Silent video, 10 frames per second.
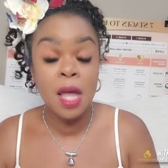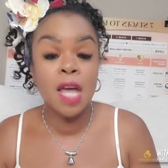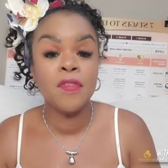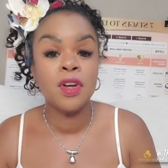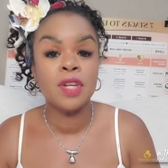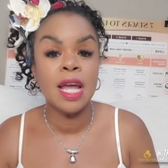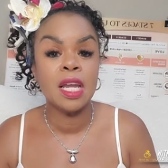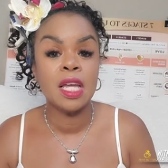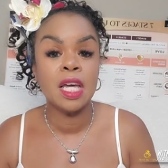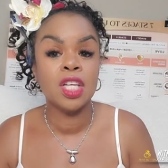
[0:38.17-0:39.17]
If you're
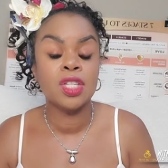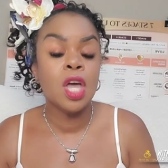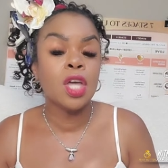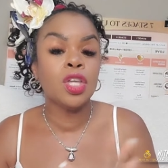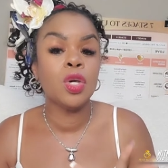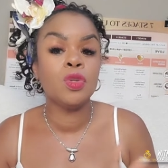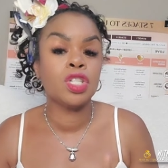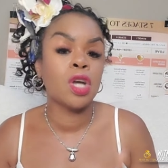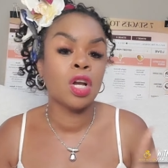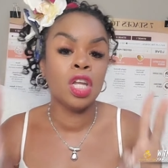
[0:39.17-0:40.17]
dating because you
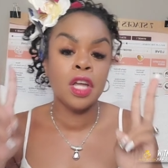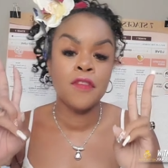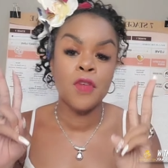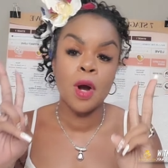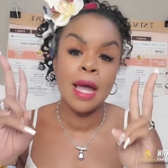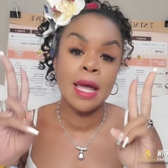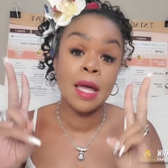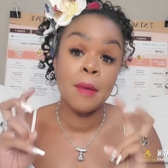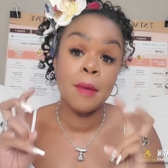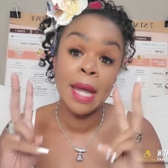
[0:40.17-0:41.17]
just are looking for a
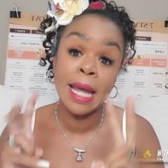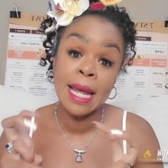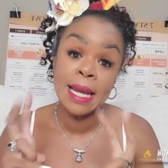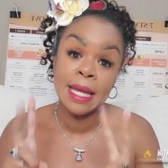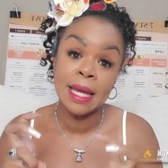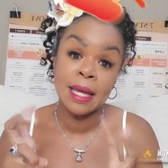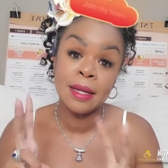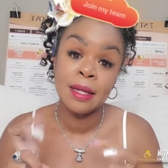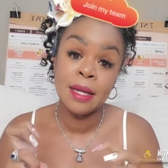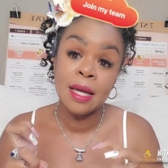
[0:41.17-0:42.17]

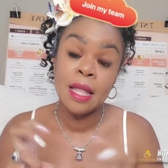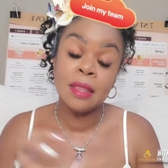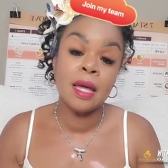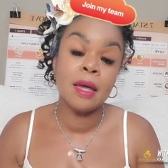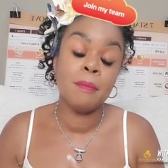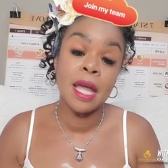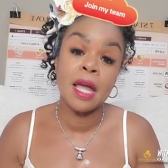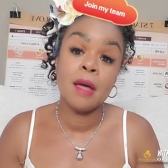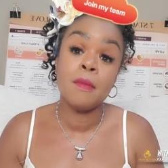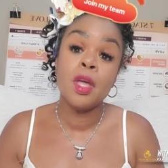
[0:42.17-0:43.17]
companion, then
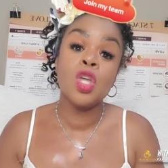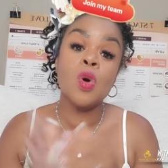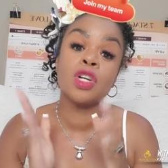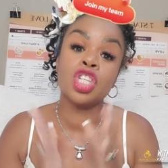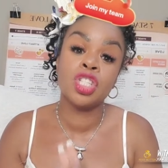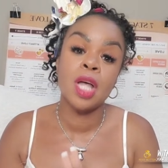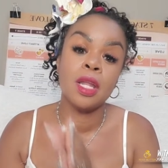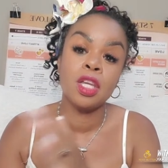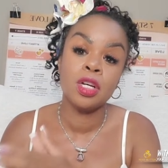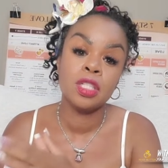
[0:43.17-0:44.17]
ma'am, you are
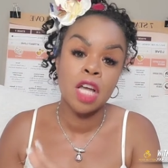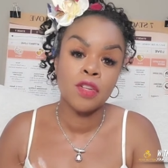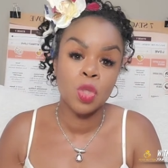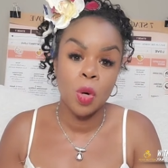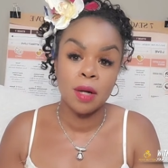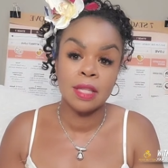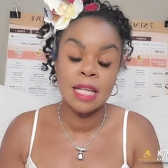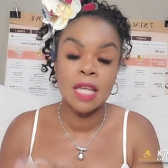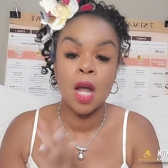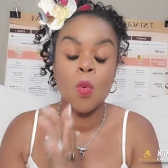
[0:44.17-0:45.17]
selling yourself short.
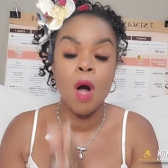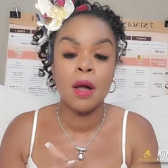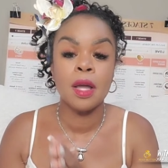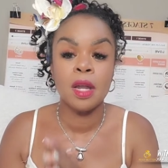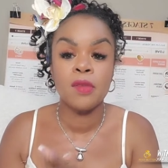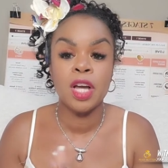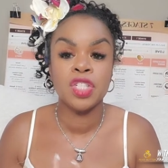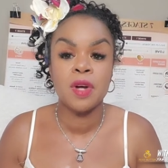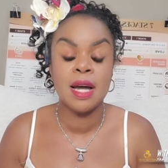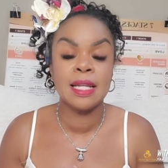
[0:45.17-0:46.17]
That's like walking in a
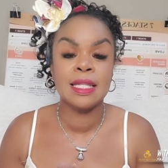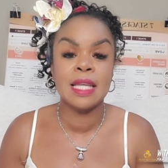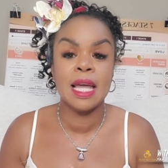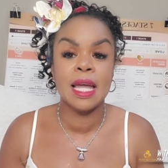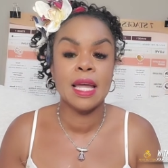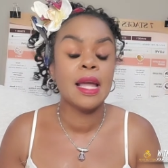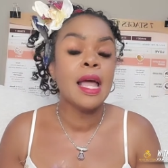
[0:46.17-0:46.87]
restaurant and saying